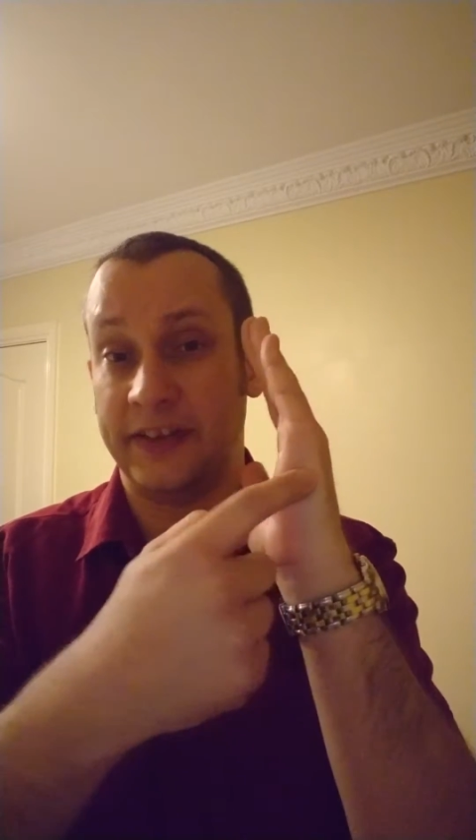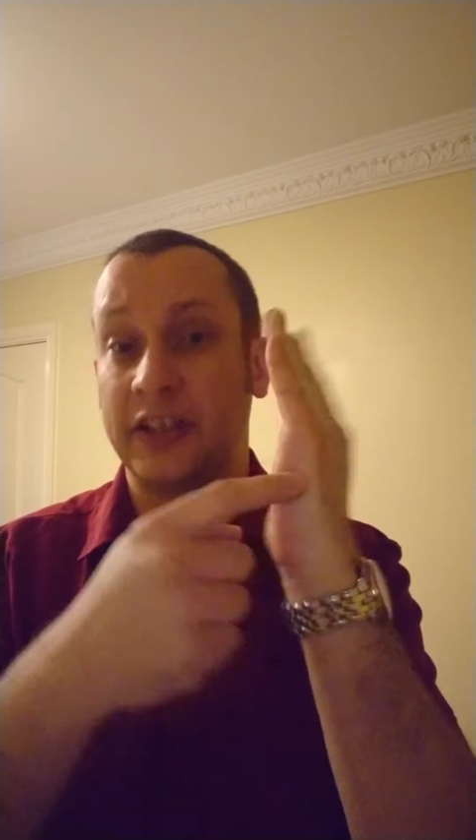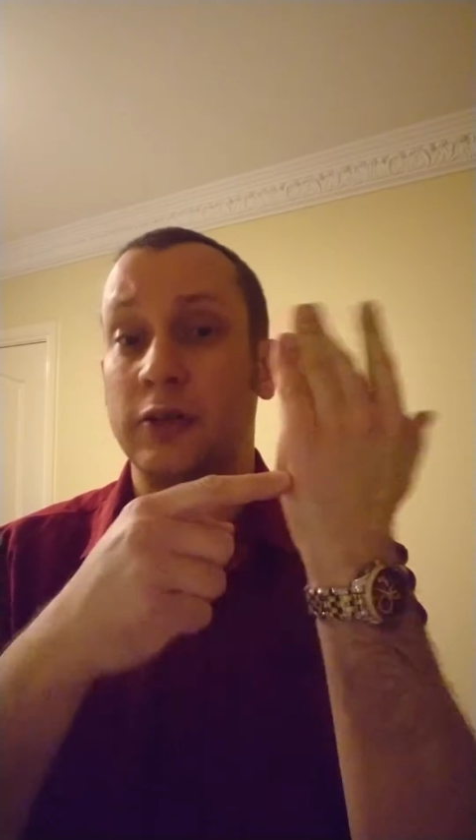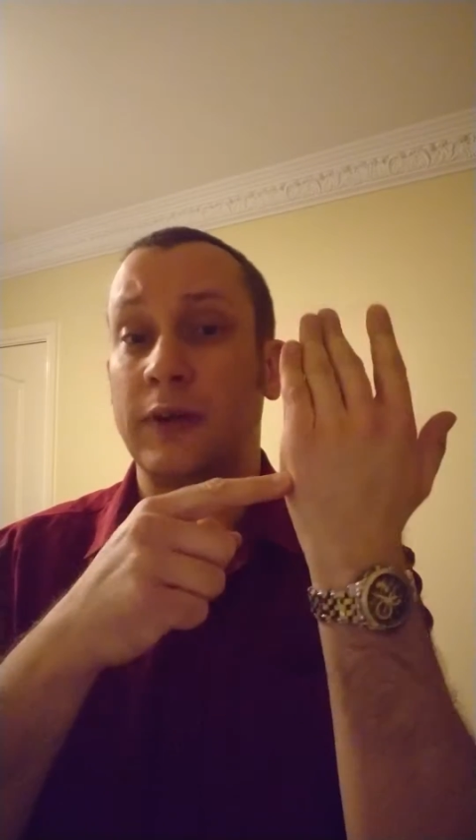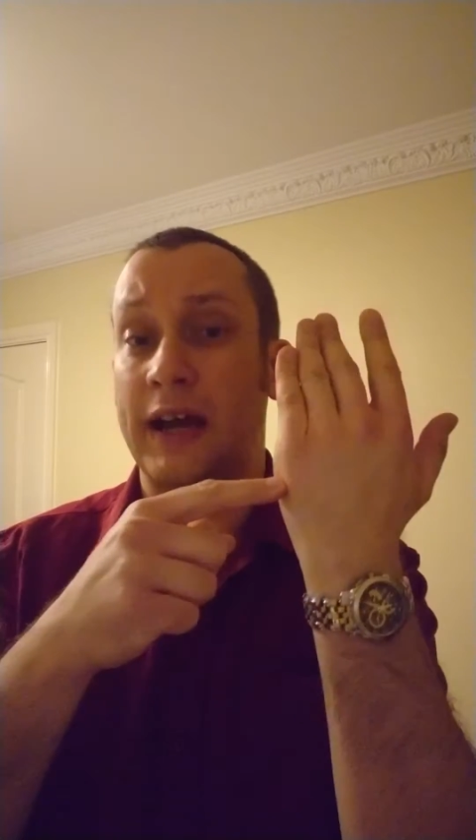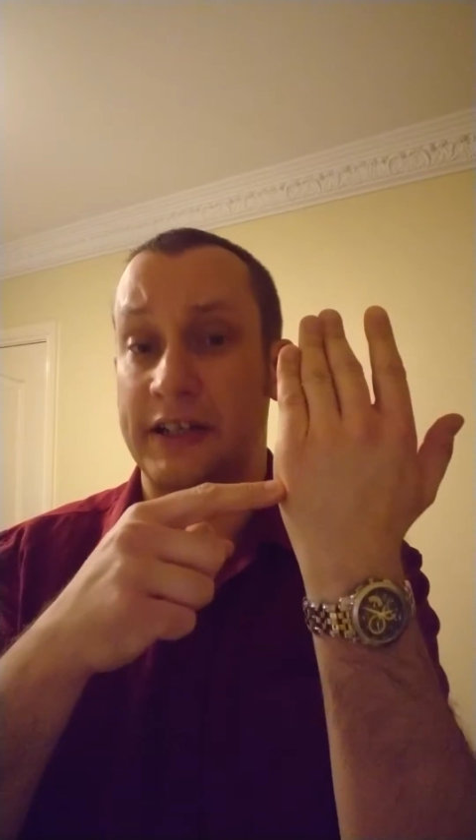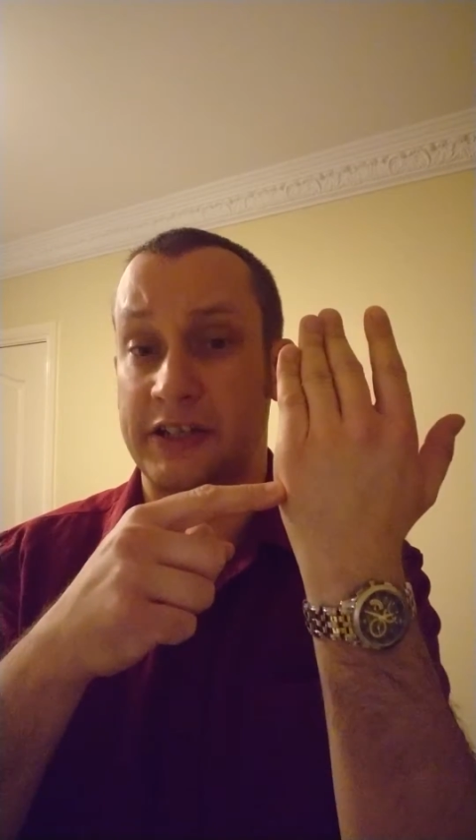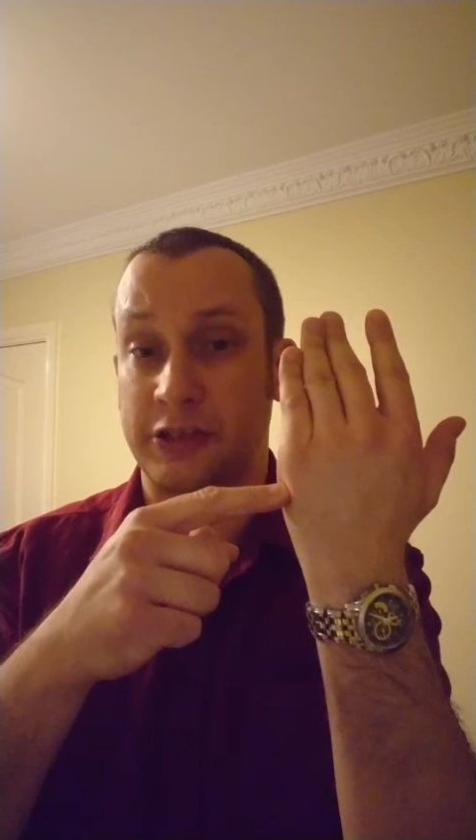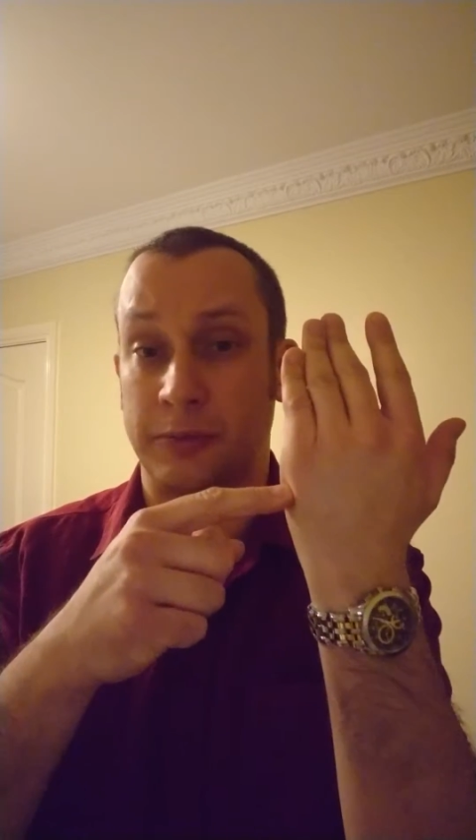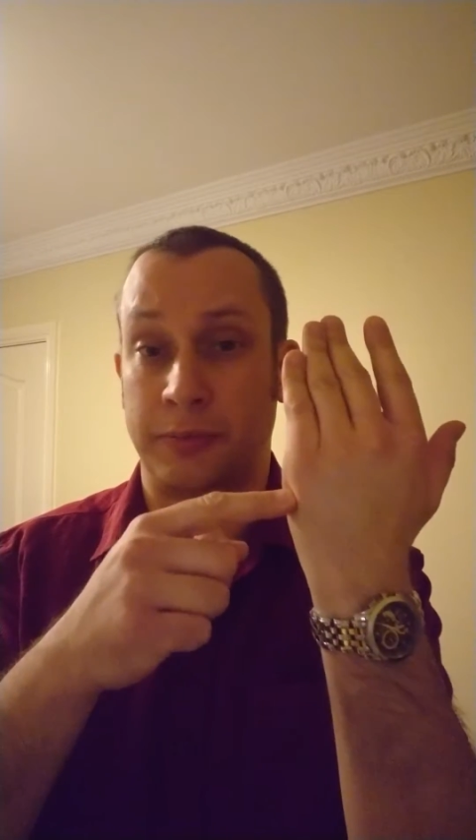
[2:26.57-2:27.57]
the karate
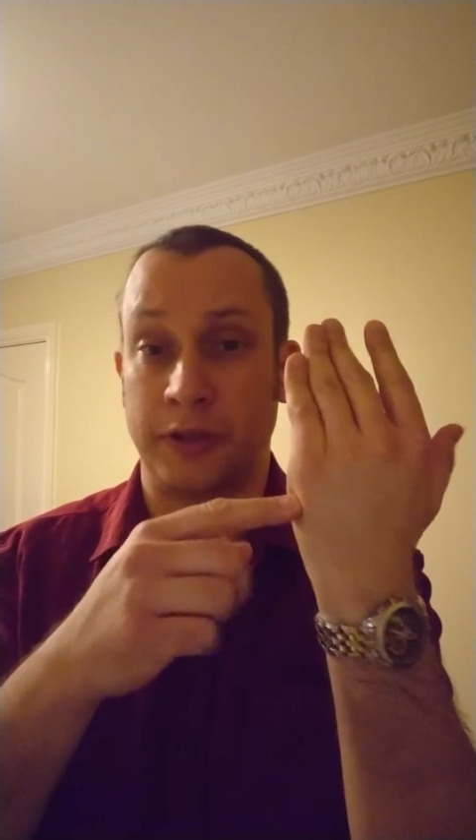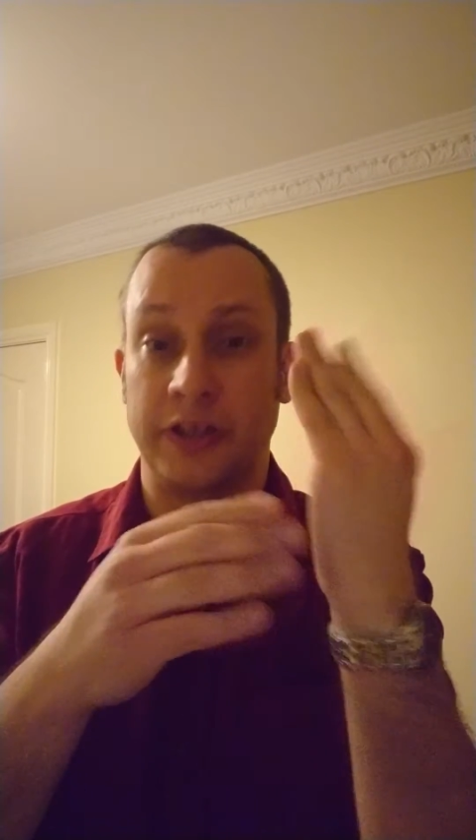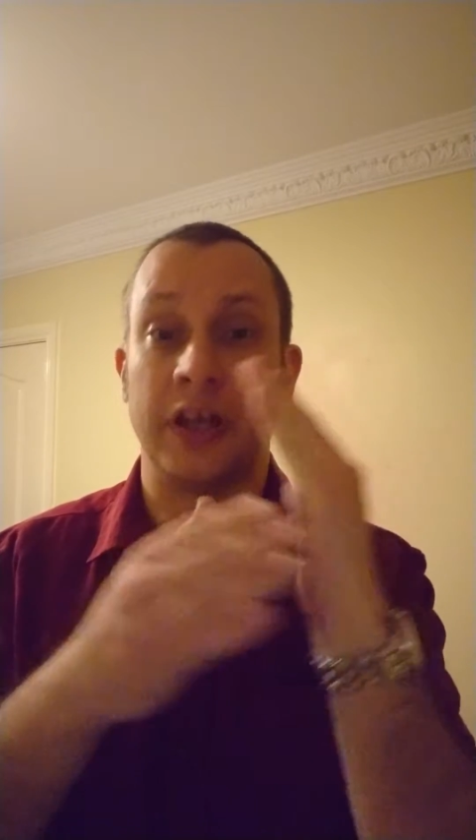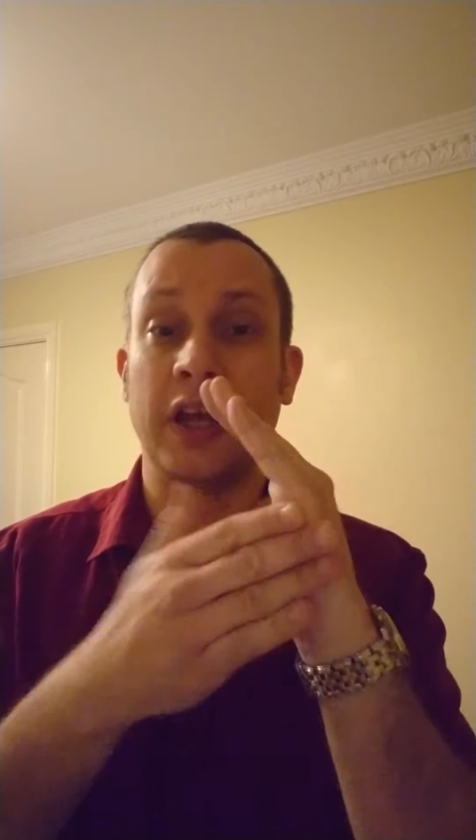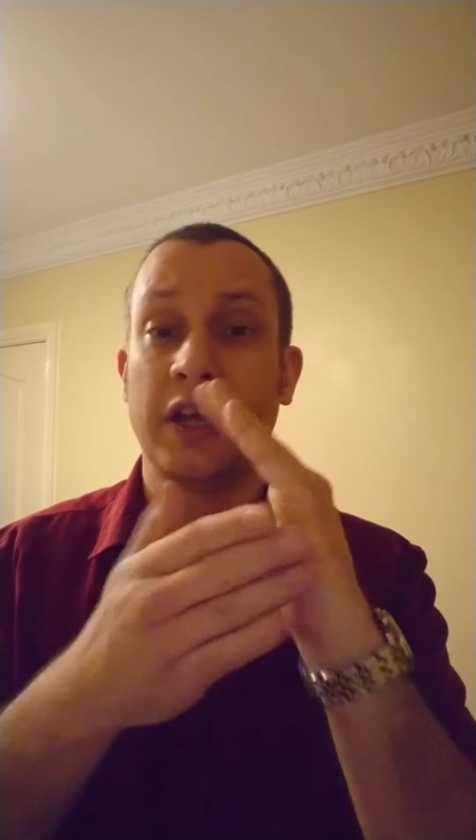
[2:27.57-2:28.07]
chop point.